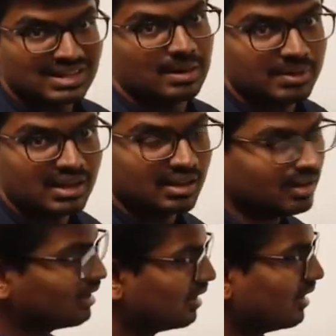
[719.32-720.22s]
is
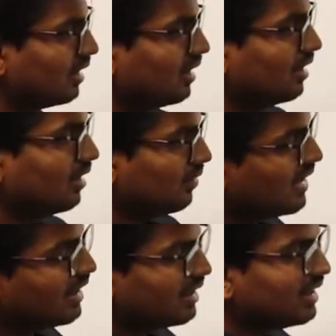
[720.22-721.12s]
happening?
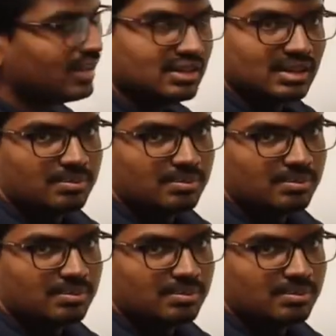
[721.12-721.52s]
We are heating the